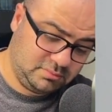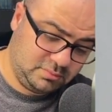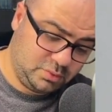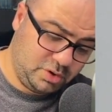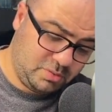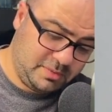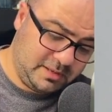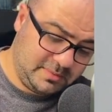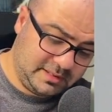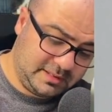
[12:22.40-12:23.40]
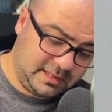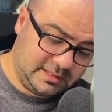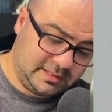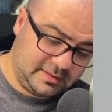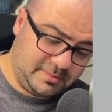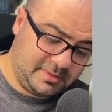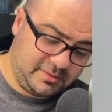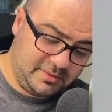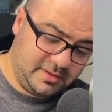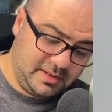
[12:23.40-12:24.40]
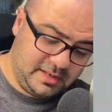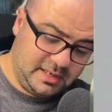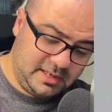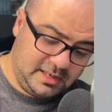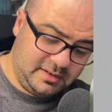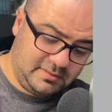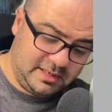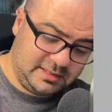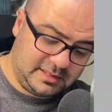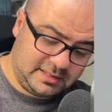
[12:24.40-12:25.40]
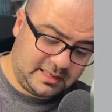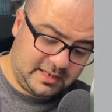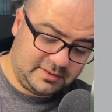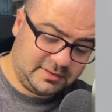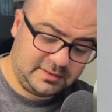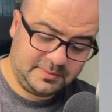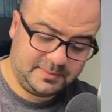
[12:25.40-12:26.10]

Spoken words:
we all make mistakes, so let me erase this out.